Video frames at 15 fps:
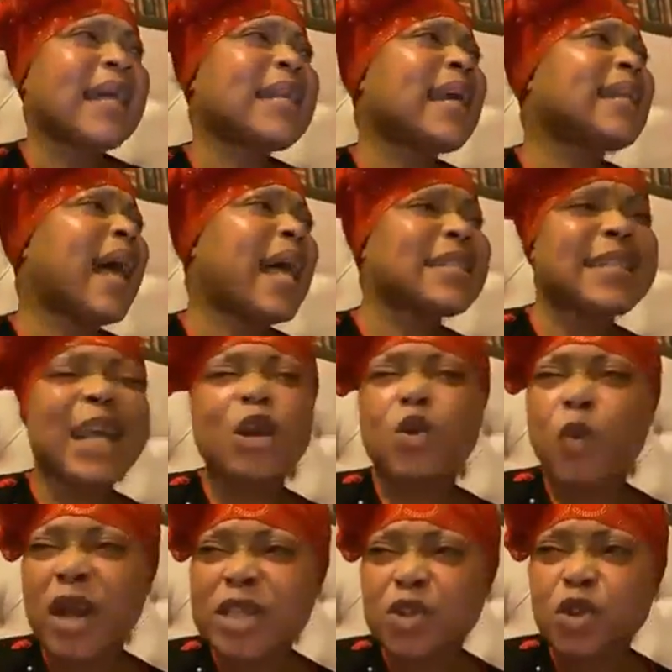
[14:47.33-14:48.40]
I then ask a
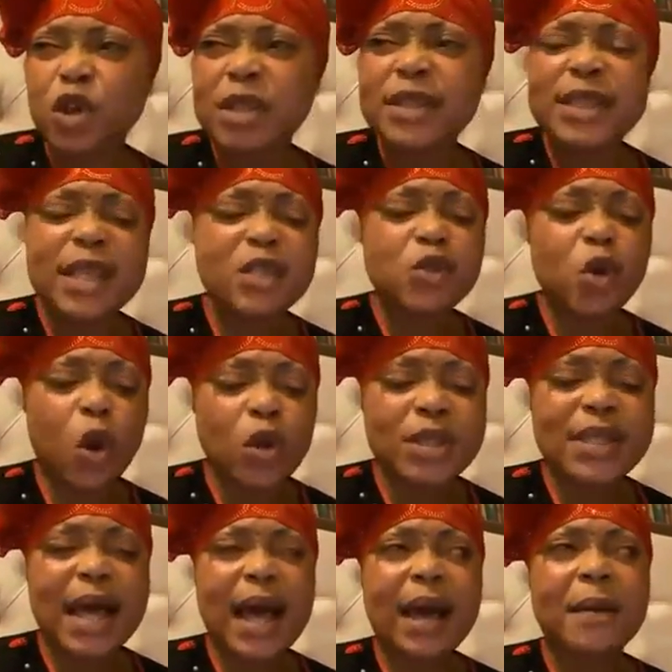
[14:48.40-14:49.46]
question. This
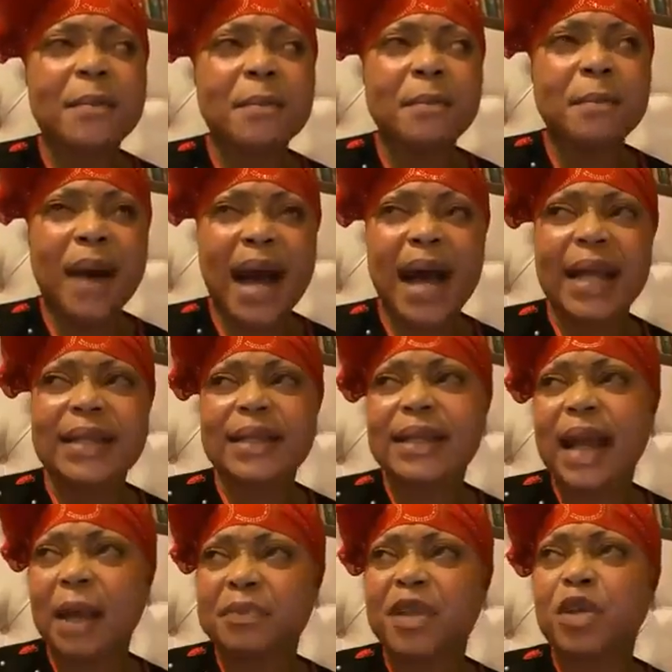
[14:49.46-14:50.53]
Osa man,
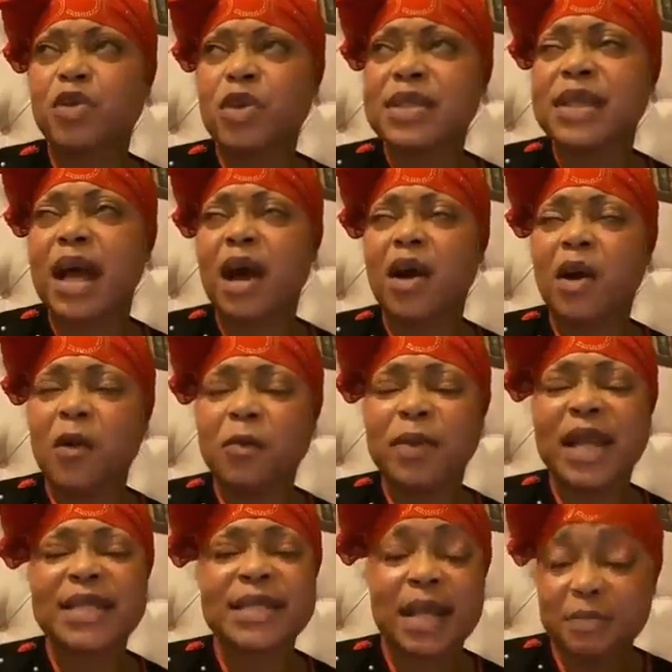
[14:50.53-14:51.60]
Captain Osa
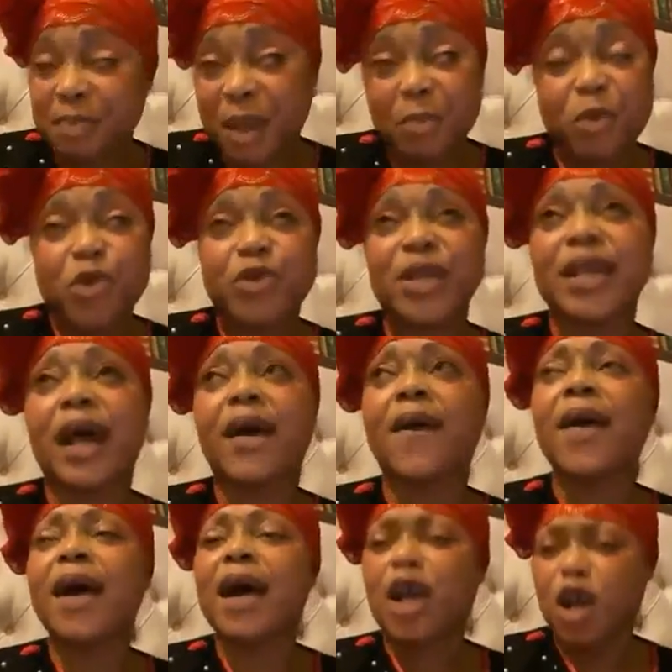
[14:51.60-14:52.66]
of blessed memory
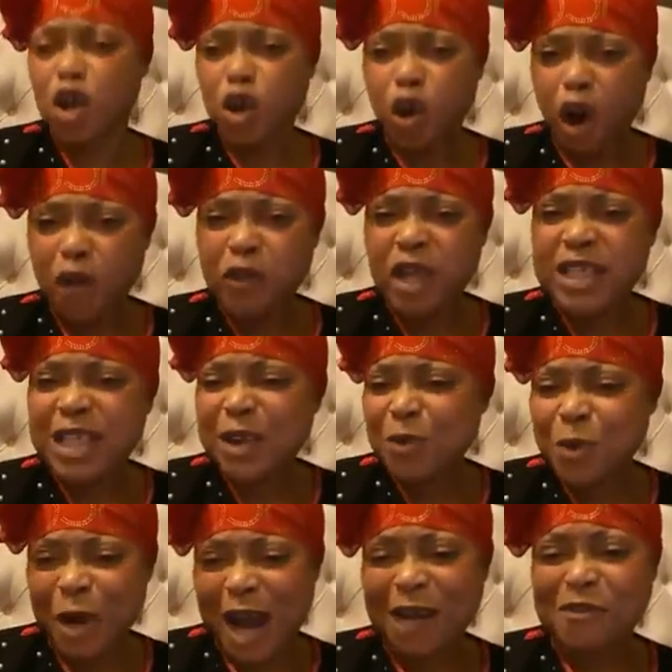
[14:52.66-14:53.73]
now,
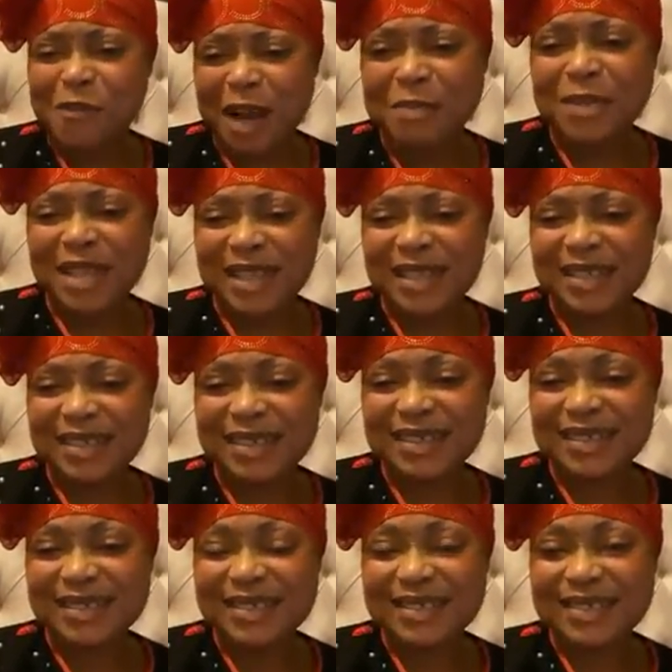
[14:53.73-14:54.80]
obviously we have family.
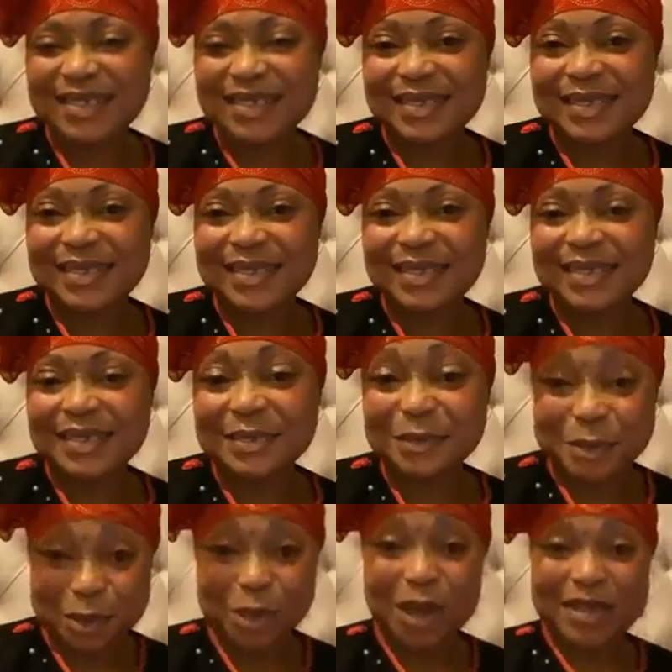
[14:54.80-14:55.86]

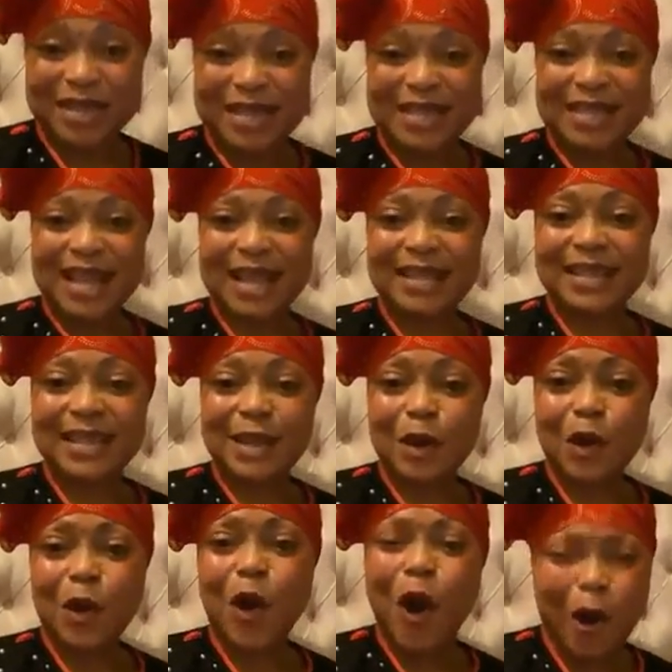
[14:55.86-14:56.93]
Do you understand?
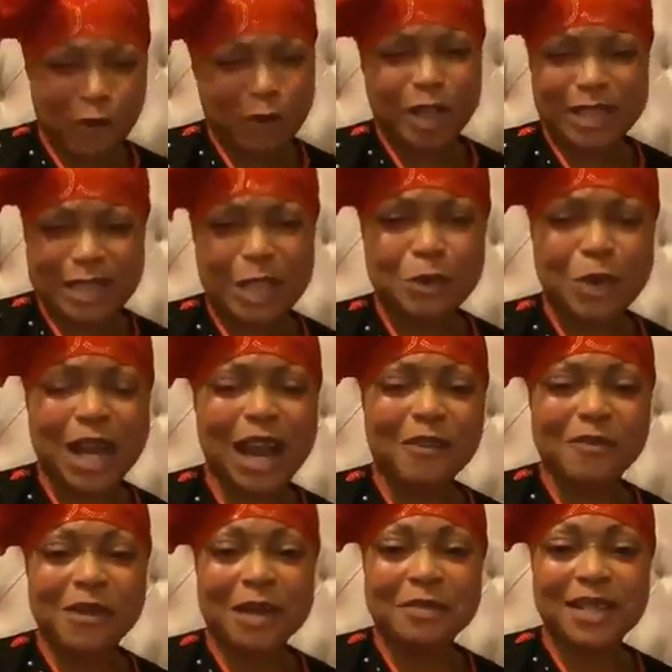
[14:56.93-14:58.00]
Obviously we
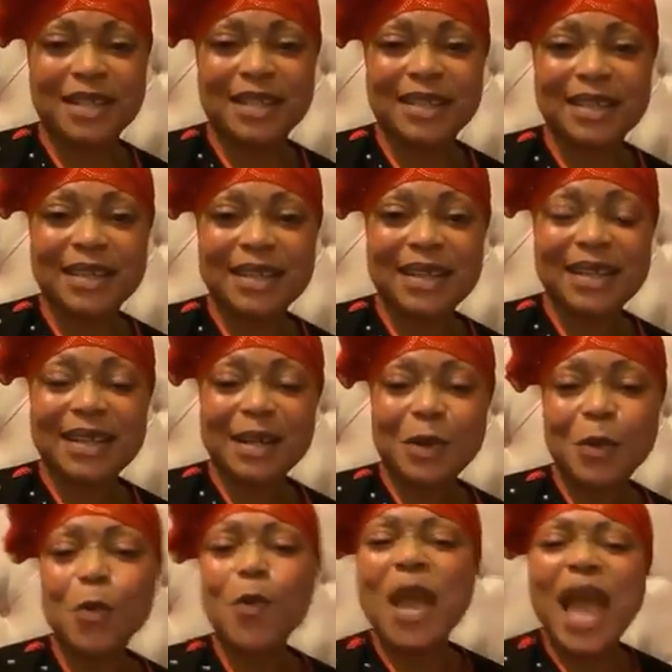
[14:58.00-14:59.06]
have family.
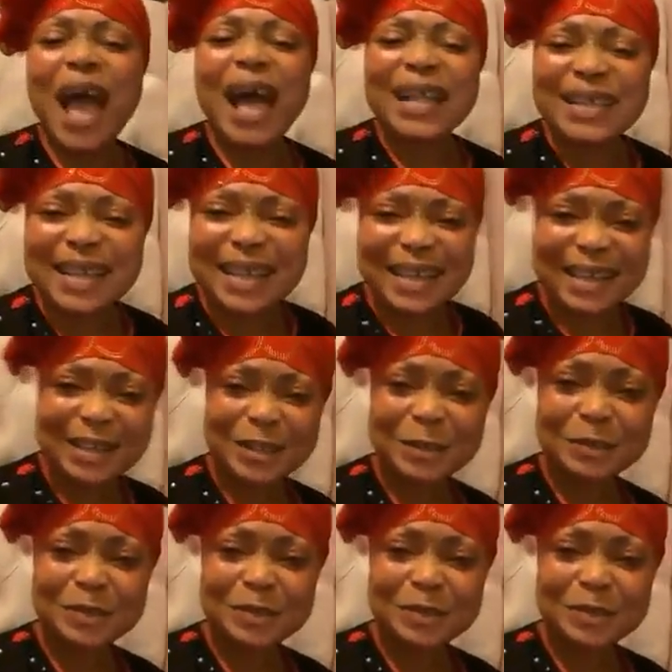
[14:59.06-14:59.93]
Where are they?